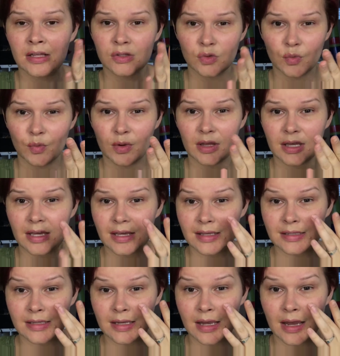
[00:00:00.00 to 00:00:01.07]
It's really
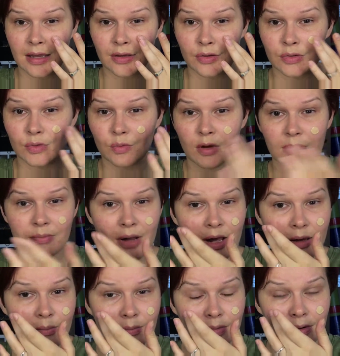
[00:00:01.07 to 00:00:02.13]
easy. I use one
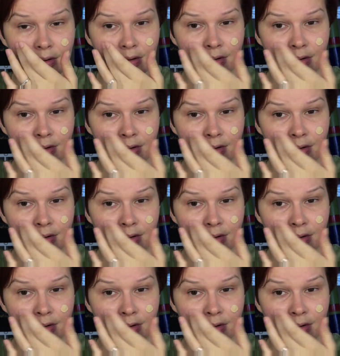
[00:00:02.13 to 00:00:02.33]
pump